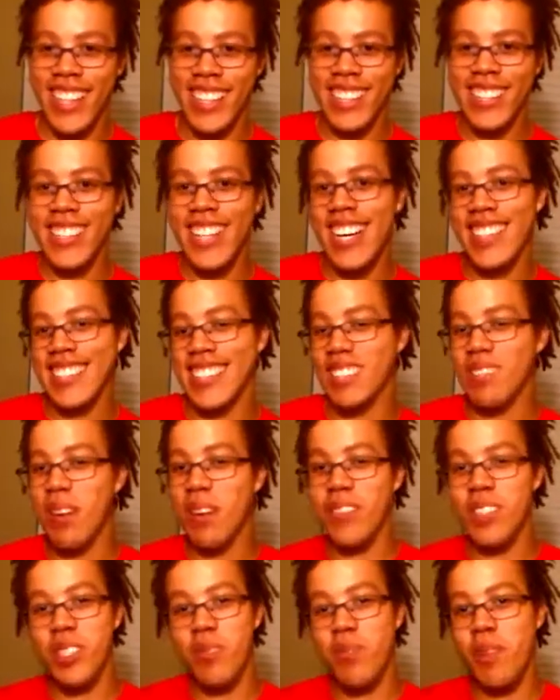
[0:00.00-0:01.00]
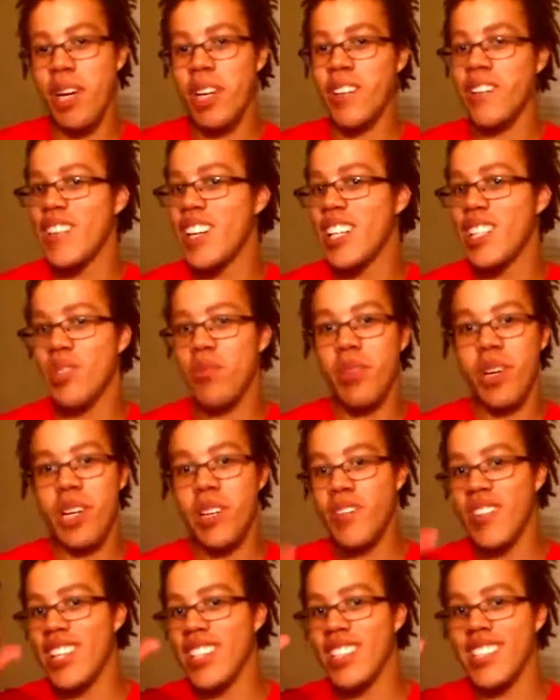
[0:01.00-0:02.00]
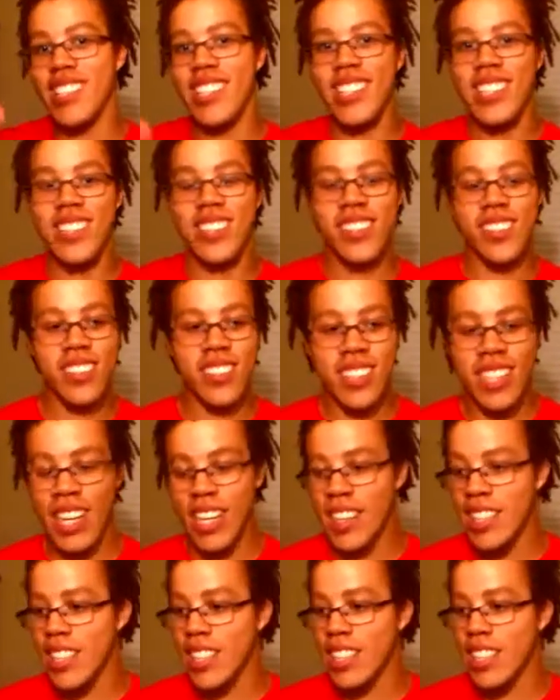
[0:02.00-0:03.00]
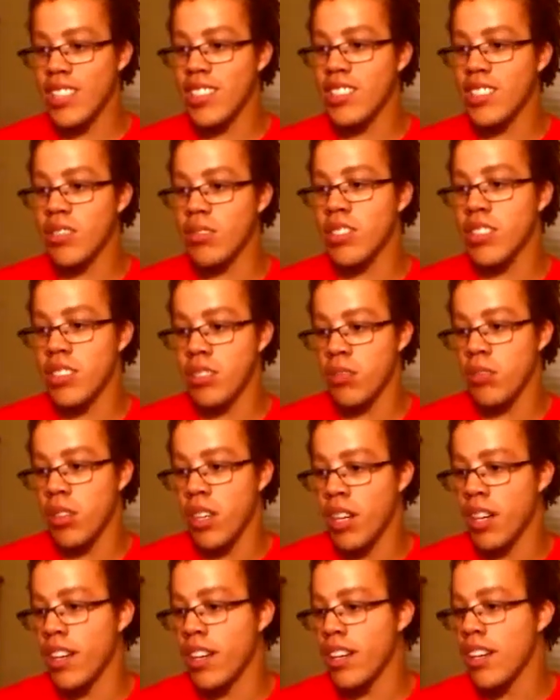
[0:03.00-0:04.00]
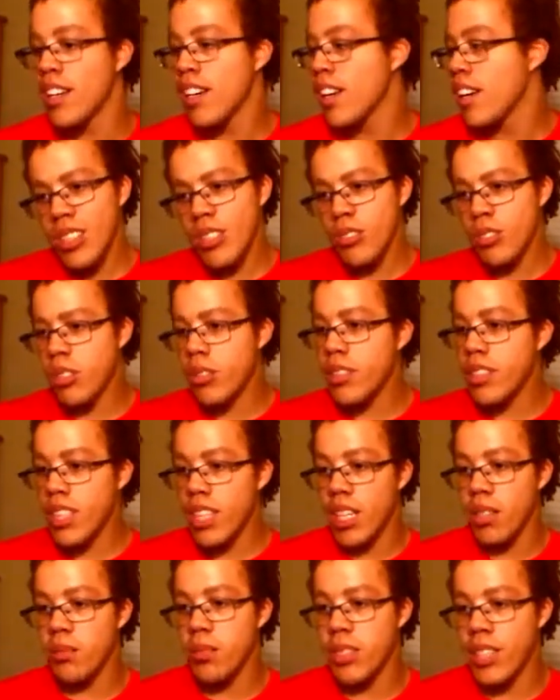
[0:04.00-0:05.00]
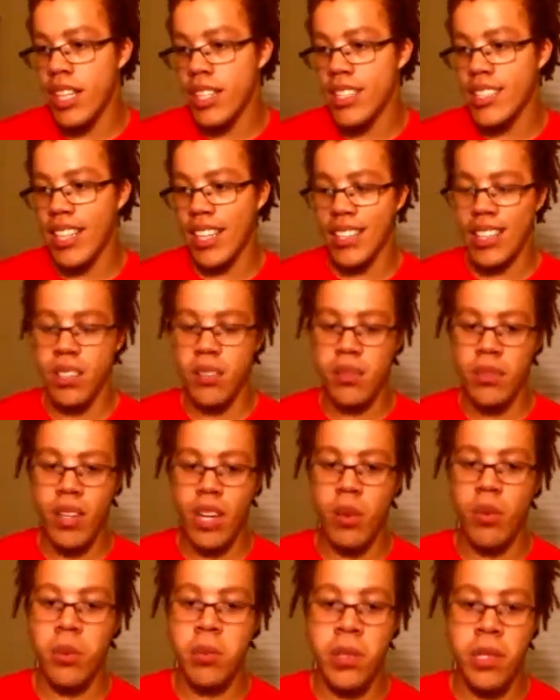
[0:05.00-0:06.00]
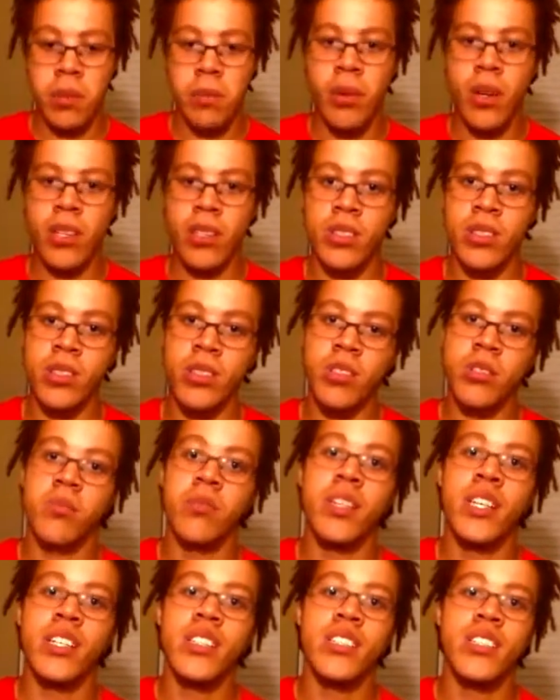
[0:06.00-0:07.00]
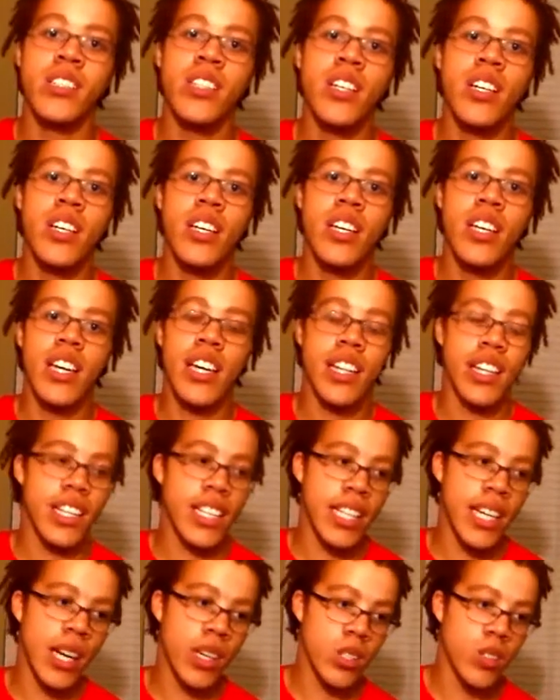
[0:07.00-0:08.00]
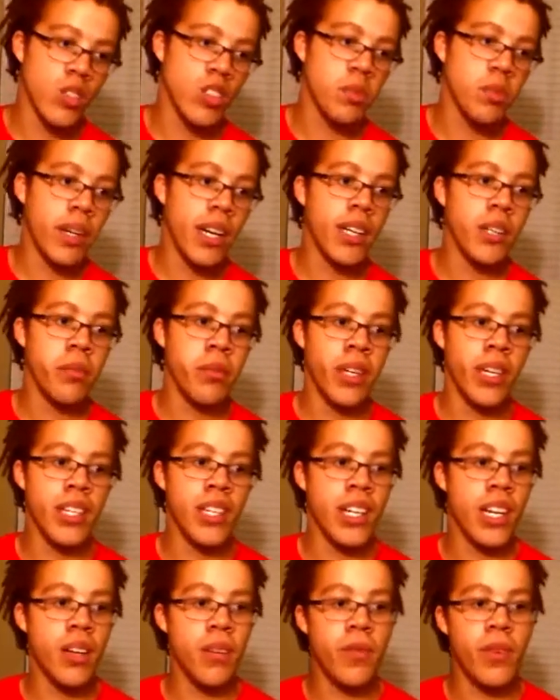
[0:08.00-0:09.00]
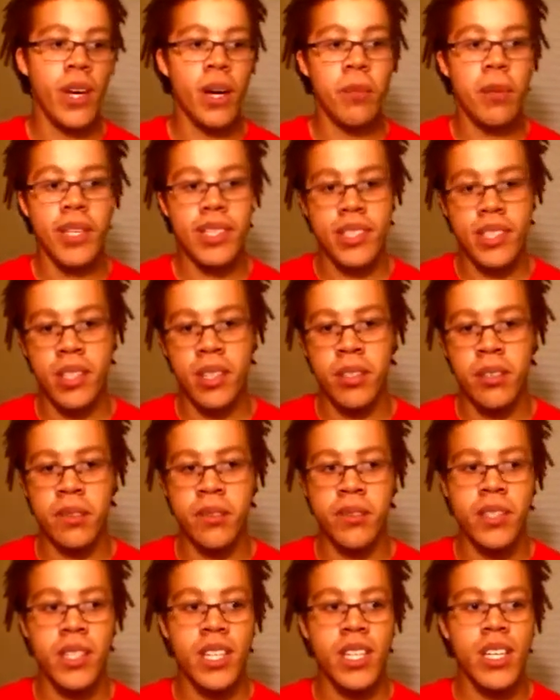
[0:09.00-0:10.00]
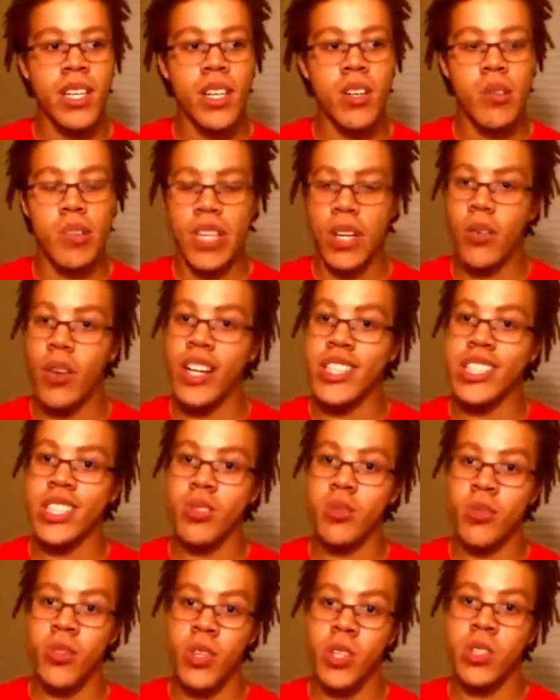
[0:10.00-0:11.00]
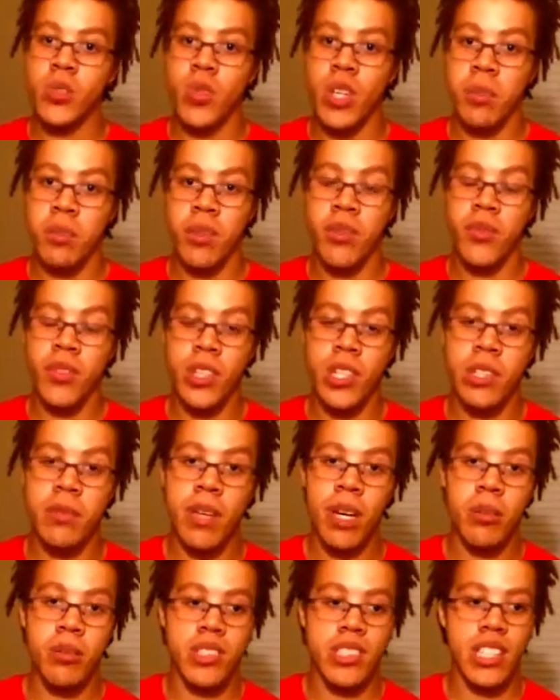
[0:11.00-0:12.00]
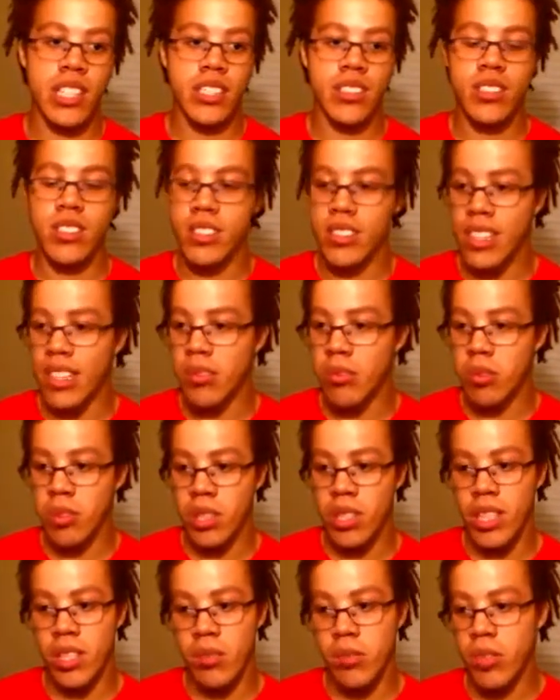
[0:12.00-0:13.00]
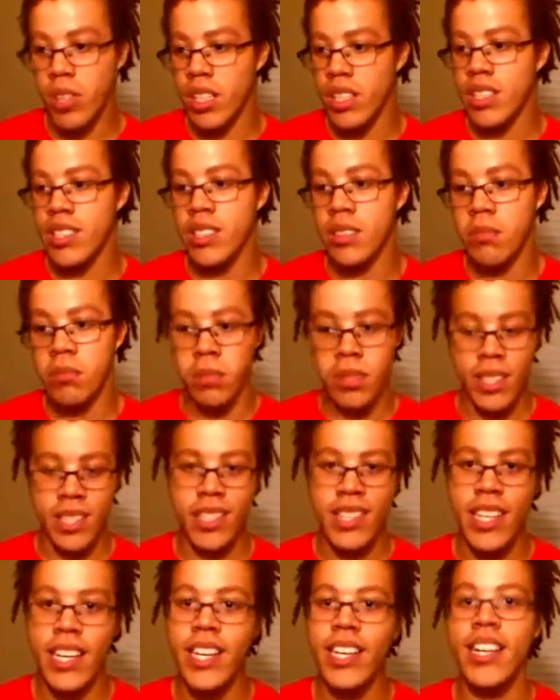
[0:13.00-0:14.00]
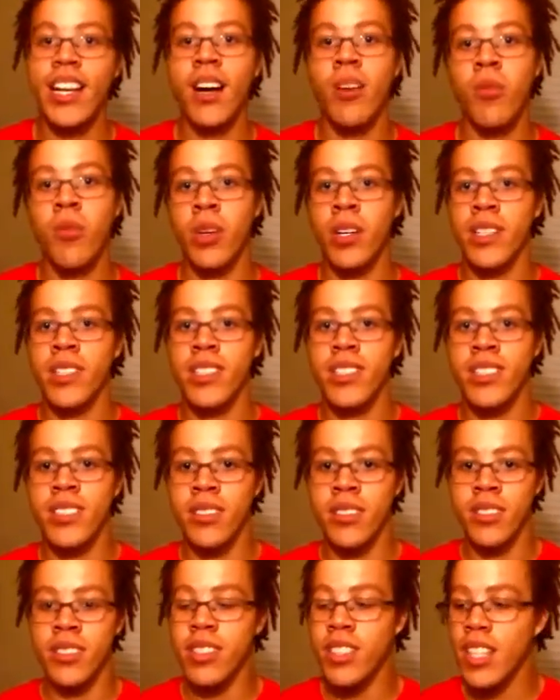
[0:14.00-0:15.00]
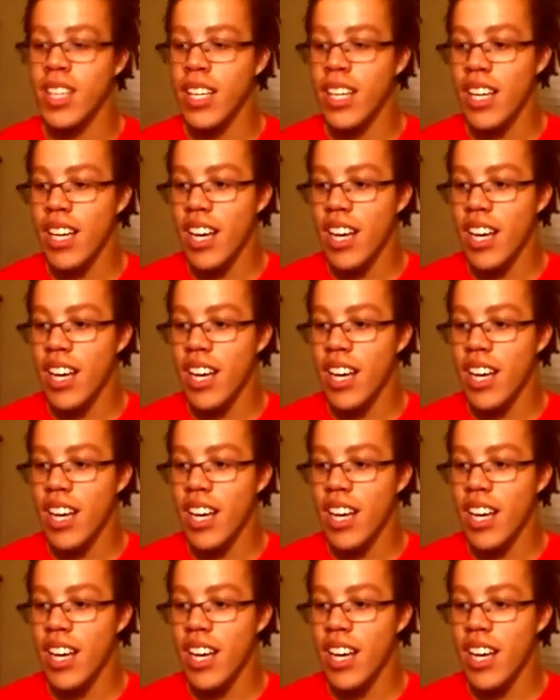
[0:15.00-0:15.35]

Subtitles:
like sizing him up to Spider-Man, Spider-Man's there, dude. And I think here's the reason why. Growing up, dude, I just identified with Peter Parker so much and the character of Spider-Man, and I found myself, when I watched the first Raimi film, I was like, dude, I really want to be that. I want to